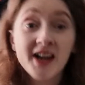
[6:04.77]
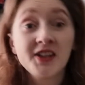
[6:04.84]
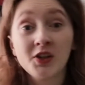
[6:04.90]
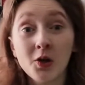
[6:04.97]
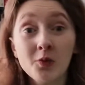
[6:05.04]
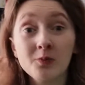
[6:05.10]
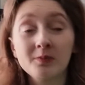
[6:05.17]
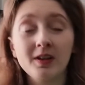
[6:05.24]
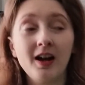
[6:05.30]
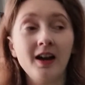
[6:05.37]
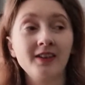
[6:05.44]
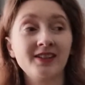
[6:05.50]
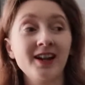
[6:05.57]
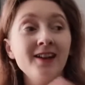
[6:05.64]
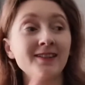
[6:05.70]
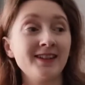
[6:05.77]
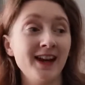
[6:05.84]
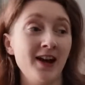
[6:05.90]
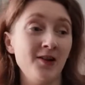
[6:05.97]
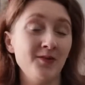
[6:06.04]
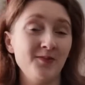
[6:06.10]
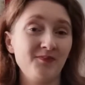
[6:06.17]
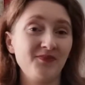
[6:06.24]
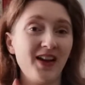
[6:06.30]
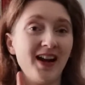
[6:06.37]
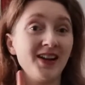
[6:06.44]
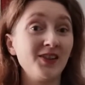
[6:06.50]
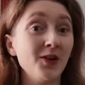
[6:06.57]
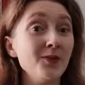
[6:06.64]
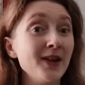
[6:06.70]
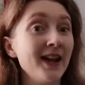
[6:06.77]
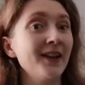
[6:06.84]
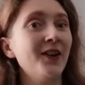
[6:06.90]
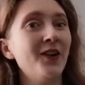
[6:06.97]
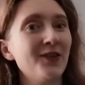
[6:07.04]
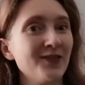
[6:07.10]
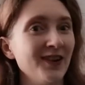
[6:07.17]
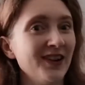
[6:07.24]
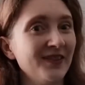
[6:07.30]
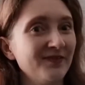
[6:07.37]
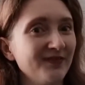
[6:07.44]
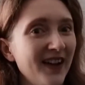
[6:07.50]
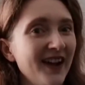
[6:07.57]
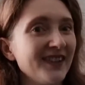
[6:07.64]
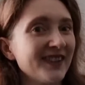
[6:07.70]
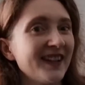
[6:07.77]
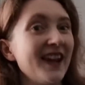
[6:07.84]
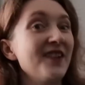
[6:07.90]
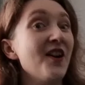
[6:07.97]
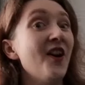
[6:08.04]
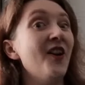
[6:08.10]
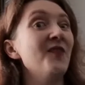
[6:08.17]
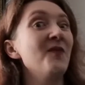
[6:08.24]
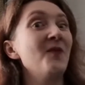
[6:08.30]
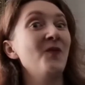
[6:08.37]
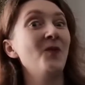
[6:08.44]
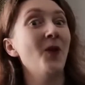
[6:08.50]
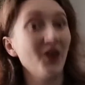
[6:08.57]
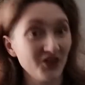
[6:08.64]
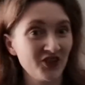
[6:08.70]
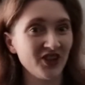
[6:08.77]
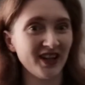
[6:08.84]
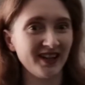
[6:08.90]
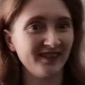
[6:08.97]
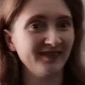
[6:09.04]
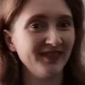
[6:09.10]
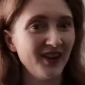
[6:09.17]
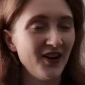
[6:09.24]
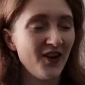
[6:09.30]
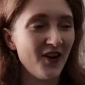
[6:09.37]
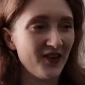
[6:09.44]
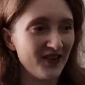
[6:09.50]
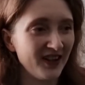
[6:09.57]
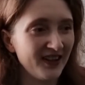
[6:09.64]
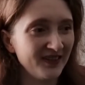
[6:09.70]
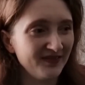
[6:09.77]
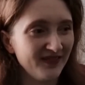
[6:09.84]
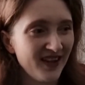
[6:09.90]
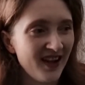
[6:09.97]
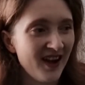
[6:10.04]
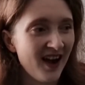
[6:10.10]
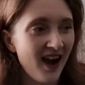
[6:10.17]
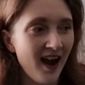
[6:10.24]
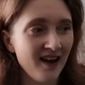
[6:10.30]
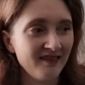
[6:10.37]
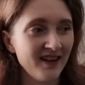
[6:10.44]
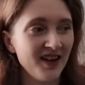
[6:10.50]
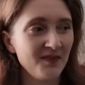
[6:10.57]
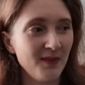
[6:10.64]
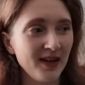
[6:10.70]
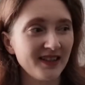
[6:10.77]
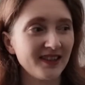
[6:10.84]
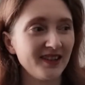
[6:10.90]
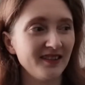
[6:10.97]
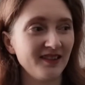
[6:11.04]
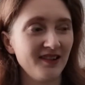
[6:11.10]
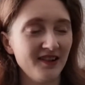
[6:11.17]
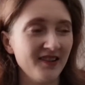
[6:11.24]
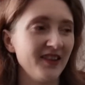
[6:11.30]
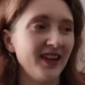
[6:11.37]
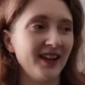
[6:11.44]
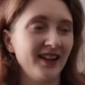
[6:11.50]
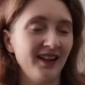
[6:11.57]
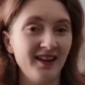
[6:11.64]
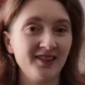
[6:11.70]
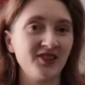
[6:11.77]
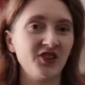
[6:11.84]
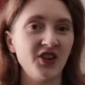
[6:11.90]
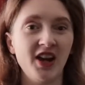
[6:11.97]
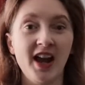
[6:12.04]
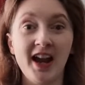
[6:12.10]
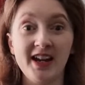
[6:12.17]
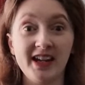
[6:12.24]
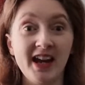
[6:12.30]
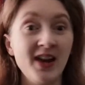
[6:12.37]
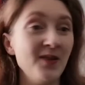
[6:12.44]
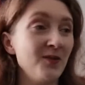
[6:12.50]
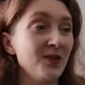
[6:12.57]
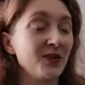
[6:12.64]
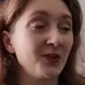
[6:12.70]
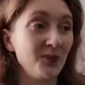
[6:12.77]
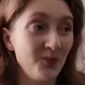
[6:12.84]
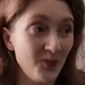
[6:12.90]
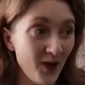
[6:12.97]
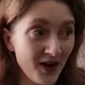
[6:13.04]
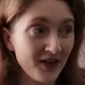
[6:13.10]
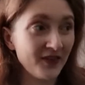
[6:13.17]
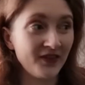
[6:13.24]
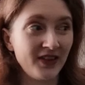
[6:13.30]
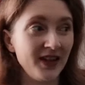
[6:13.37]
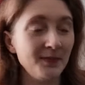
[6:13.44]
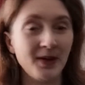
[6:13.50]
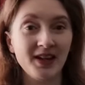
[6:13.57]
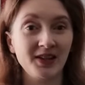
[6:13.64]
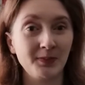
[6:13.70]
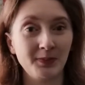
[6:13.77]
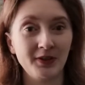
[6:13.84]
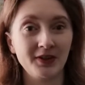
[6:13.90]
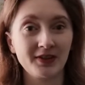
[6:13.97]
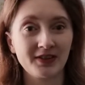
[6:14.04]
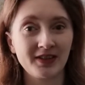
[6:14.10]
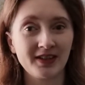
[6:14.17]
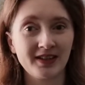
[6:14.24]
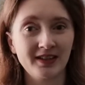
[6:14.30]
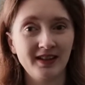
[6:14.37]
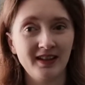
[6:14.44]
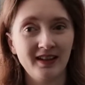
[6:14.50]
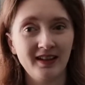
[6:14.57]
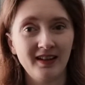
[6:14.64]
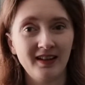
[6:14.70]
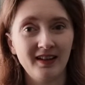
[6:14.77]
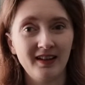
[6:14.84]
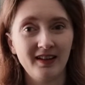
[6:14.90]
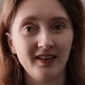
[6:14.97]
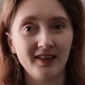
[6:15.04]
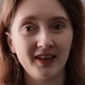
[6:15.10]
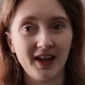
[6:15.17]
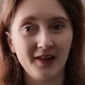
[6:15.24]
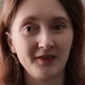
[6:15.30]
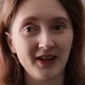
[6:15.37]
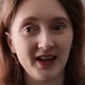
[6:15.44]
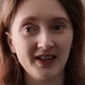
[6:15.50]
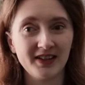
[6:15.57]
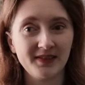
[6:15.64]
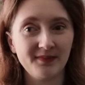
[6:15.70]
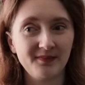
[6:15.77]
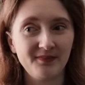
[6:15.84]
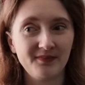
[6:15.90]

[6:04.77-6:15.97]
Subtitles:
It turns out I don't hate horror. I just hate watching horror. I read Mexican Gothic last year, and it was one of the best books that I read.